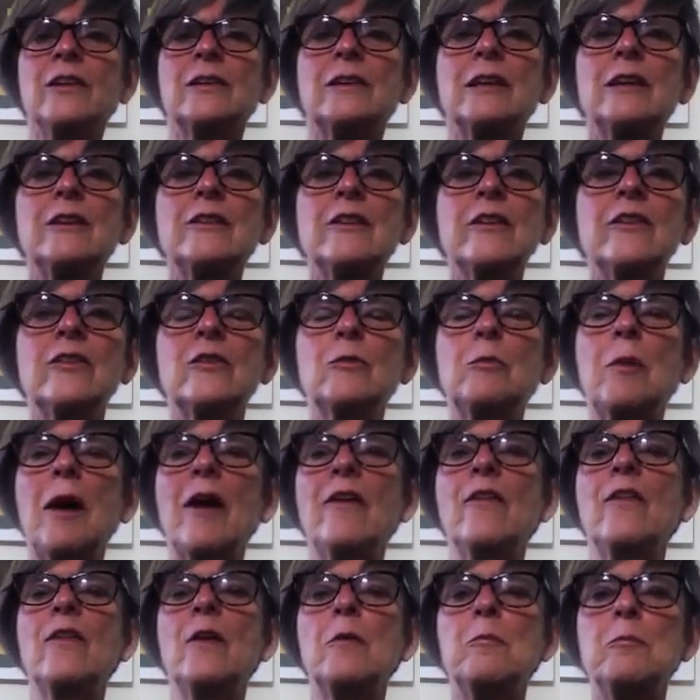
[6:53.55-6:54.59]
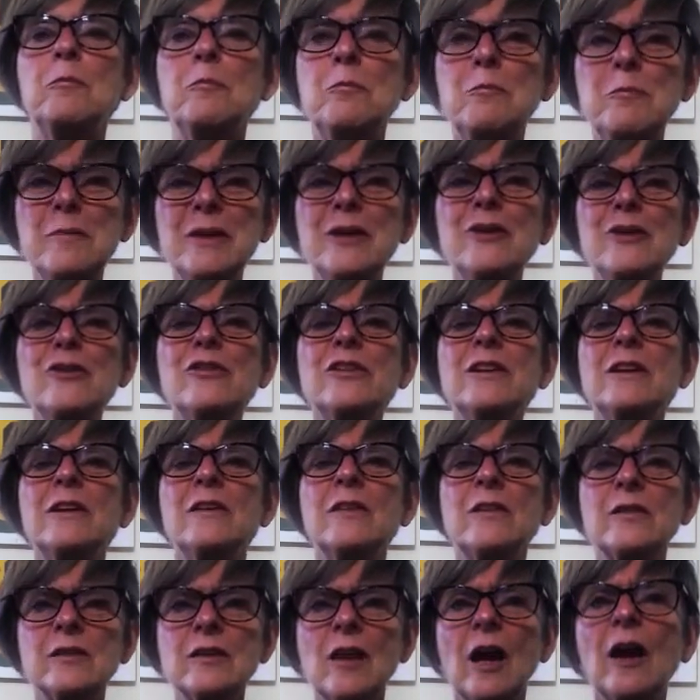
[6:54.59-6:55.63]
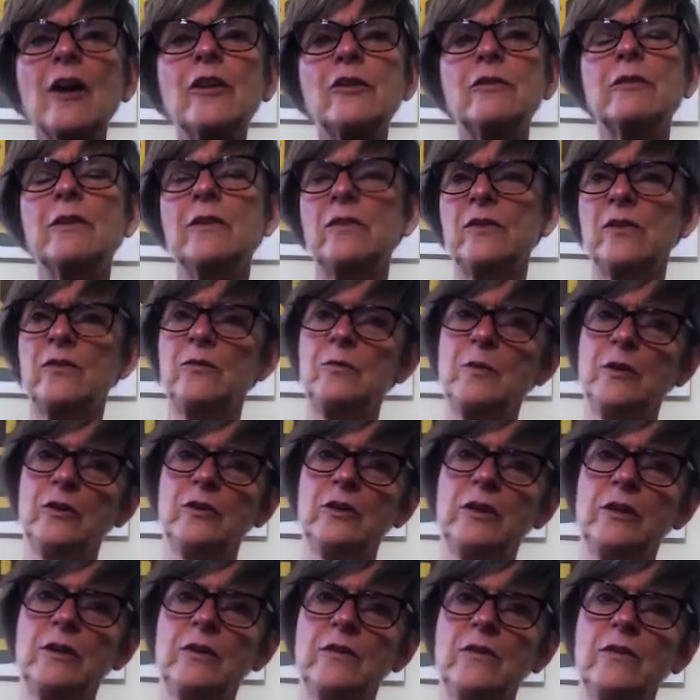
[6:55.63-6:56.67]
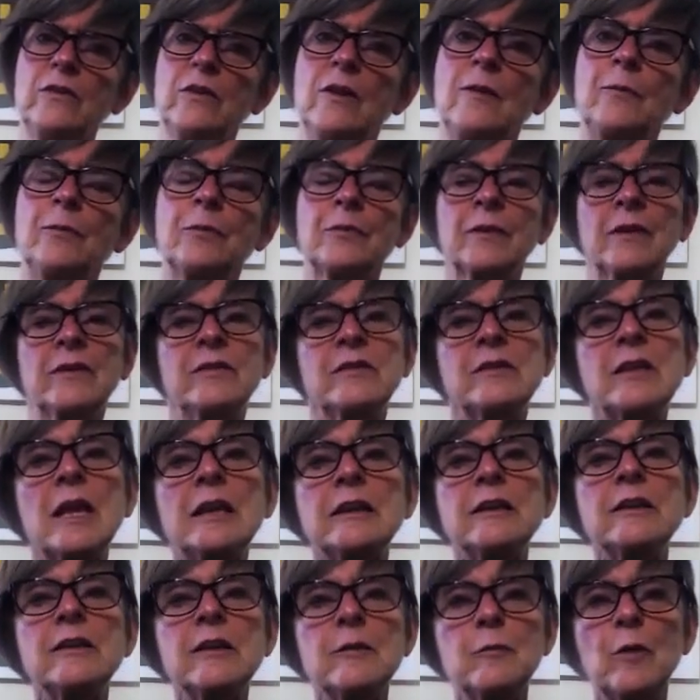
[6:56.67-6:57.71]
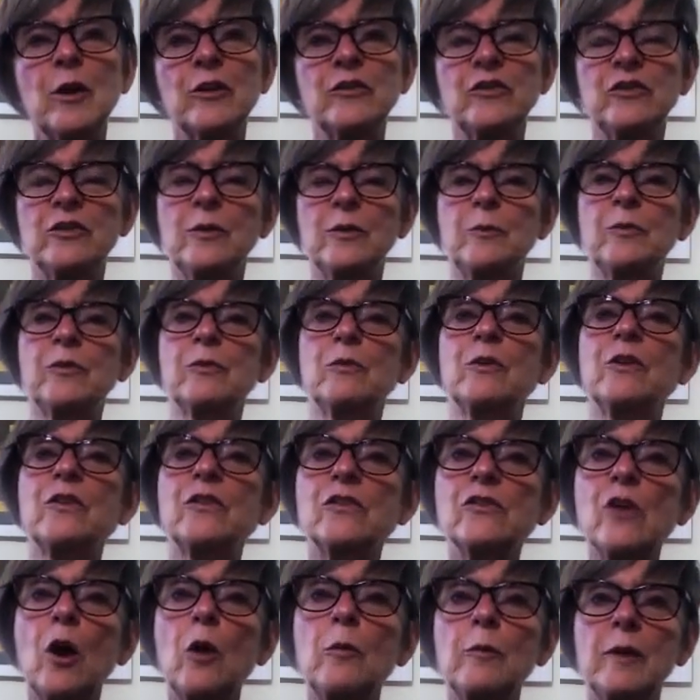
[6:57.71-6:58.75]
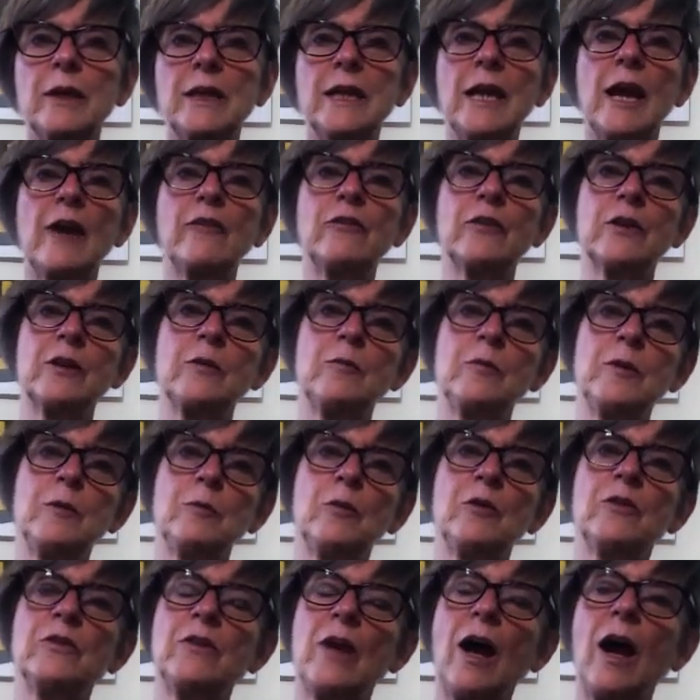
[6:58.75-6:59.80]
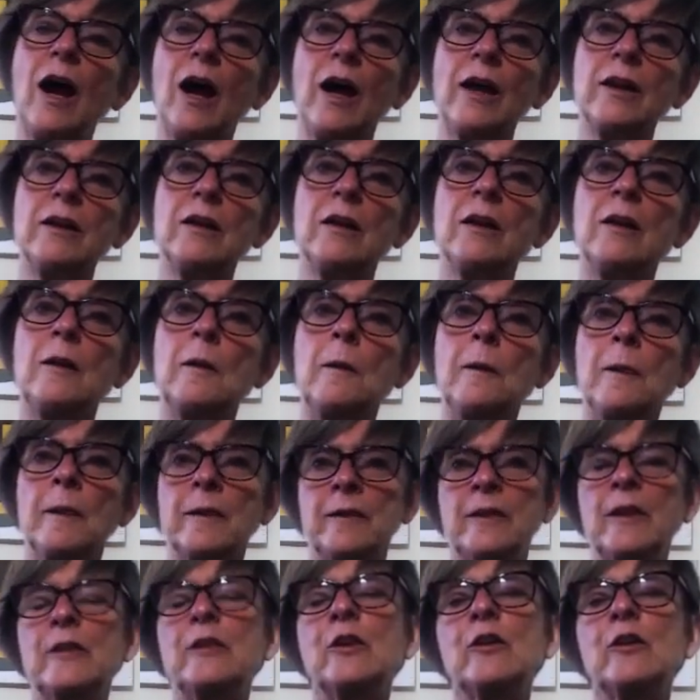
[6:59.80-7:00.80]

Did this by the millions and hundreds of millions, sending them on ships where so many African people died, that